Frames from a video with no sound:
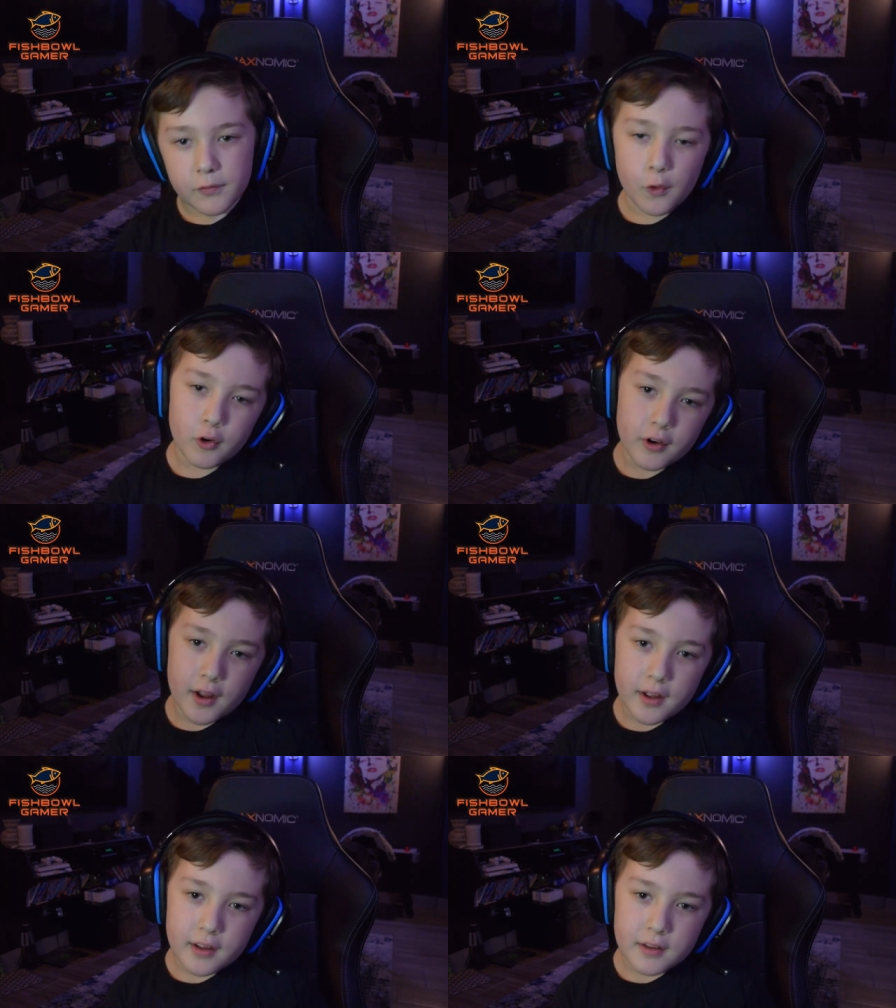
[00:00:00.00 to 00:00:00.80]

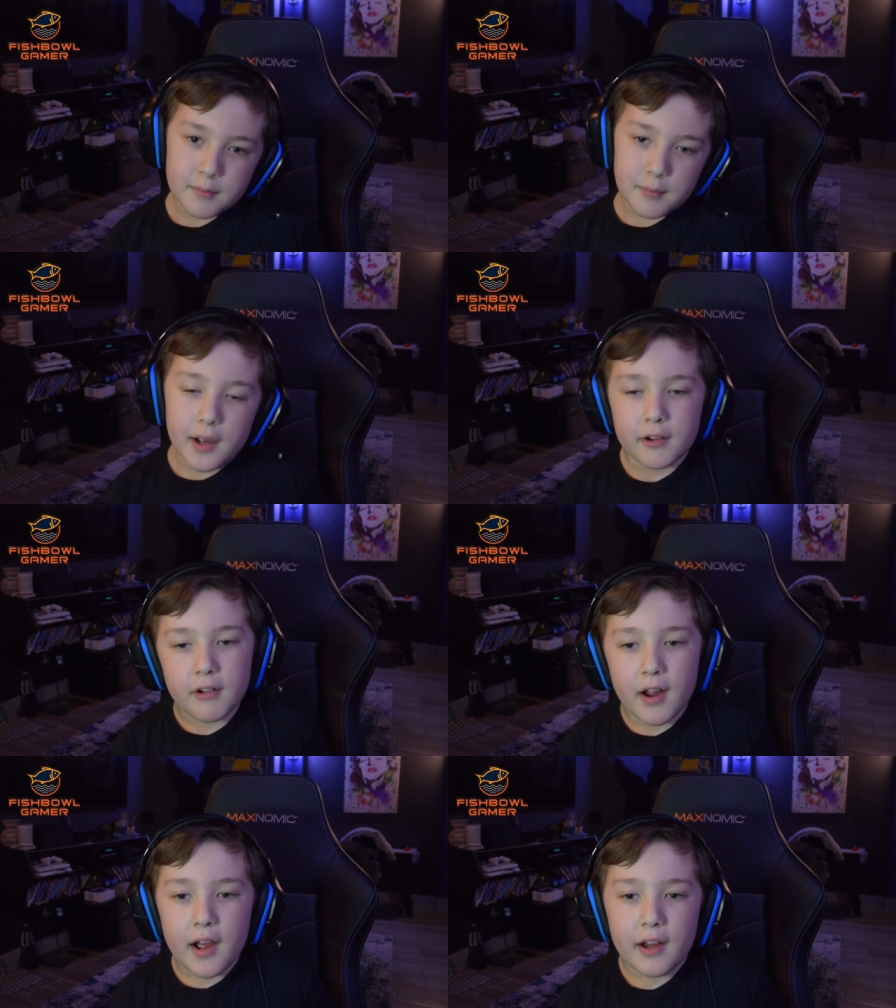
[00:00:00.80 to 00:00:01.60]
Fortnite,
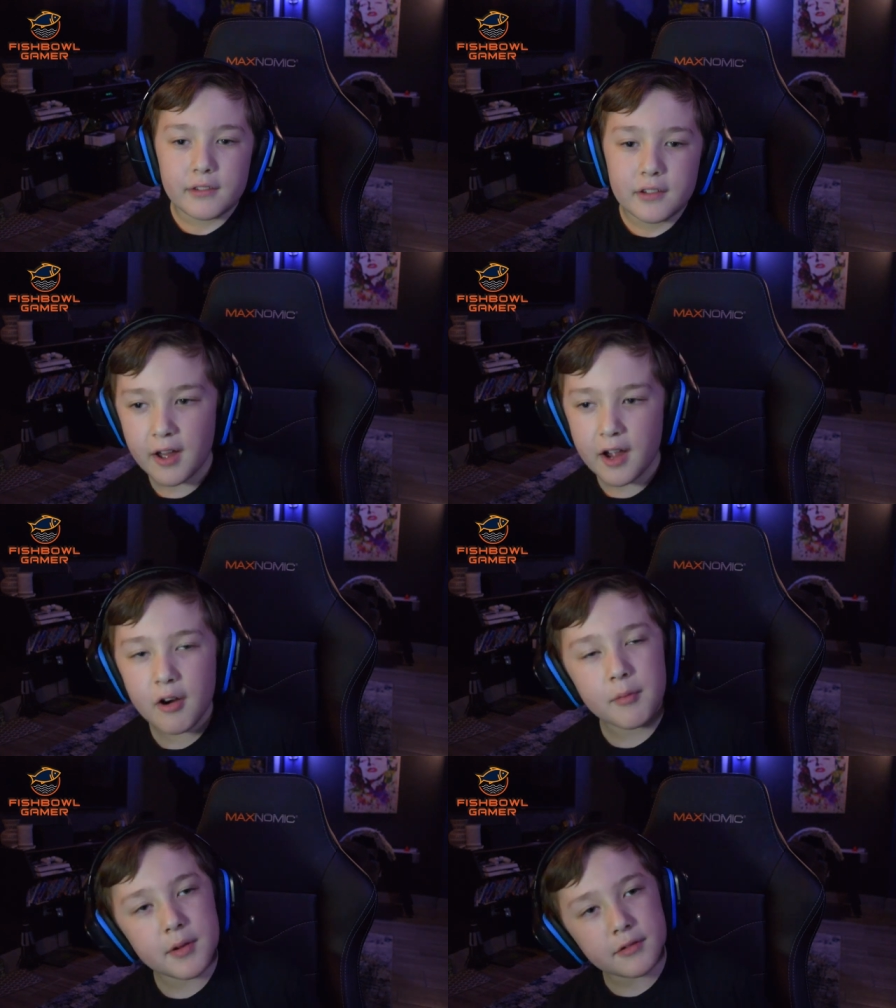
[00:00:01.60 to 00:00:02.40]
Minecraft. I
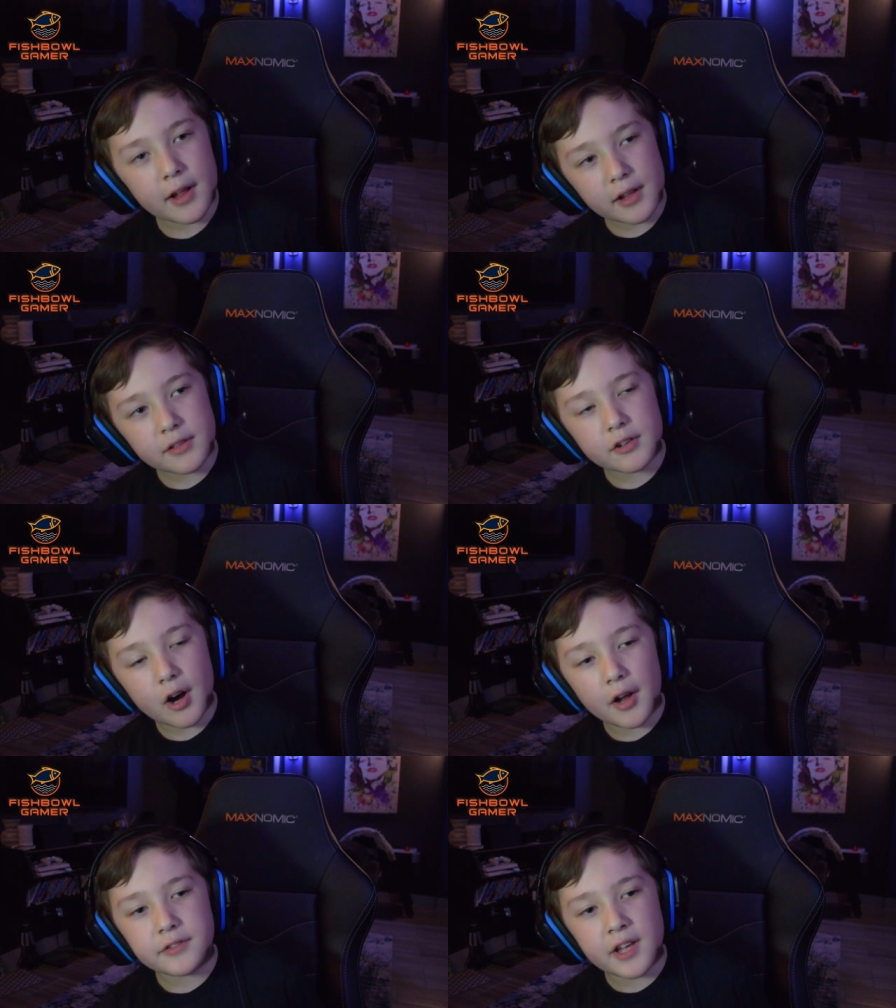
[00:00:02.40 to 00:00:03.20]
hope you like the
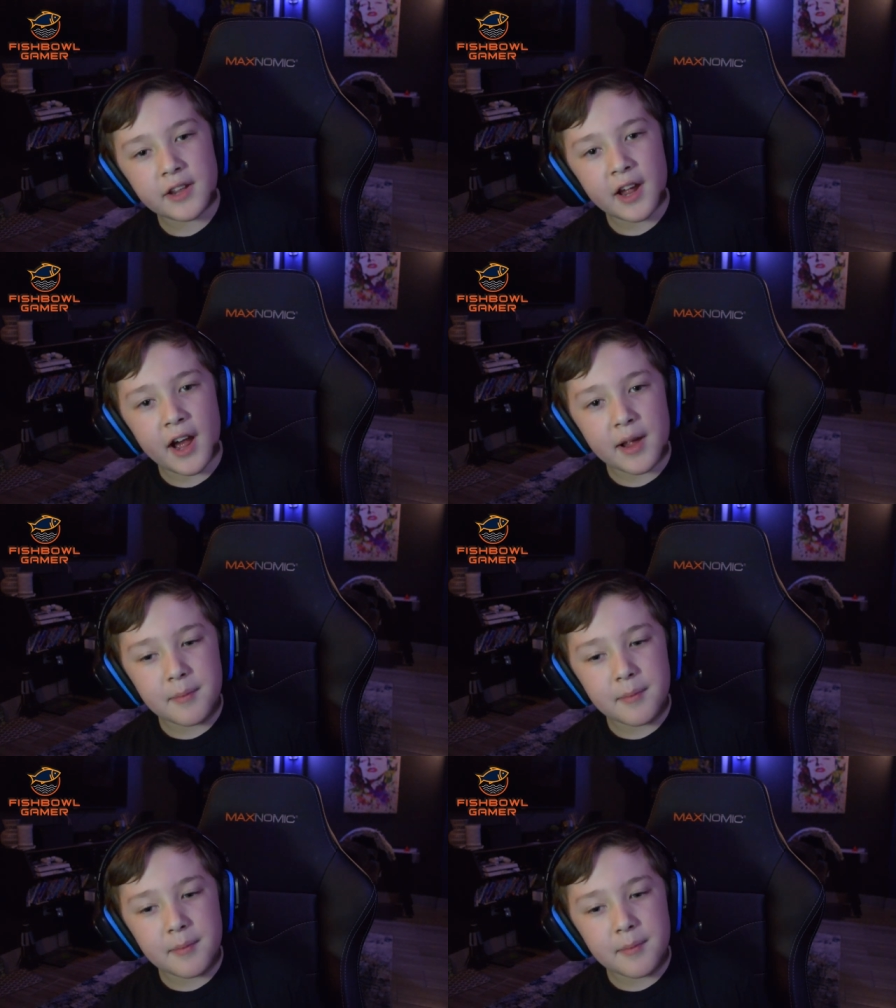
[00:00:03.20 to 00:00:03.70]
content that I